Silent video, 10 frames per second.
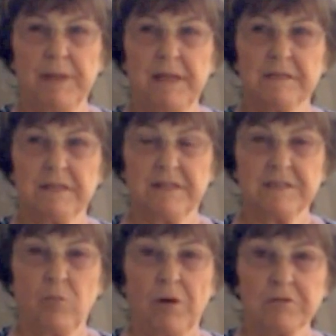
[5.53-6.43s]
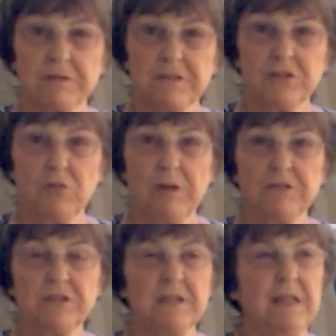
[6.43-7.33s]
because of this water
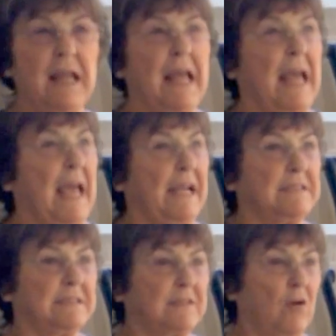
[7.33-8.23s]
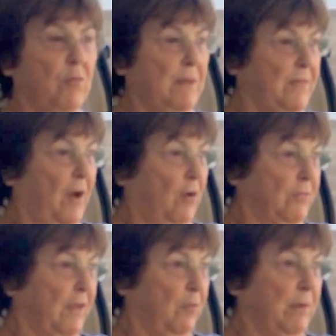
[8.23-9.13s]
situation, and so we
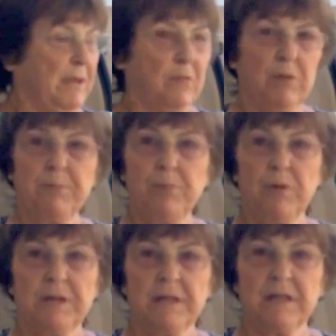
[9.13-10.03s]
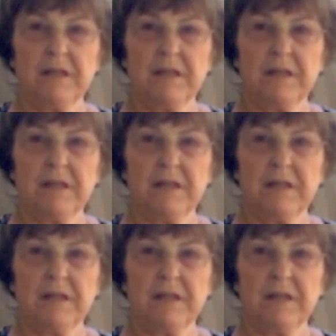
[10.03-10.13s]
thought that we would put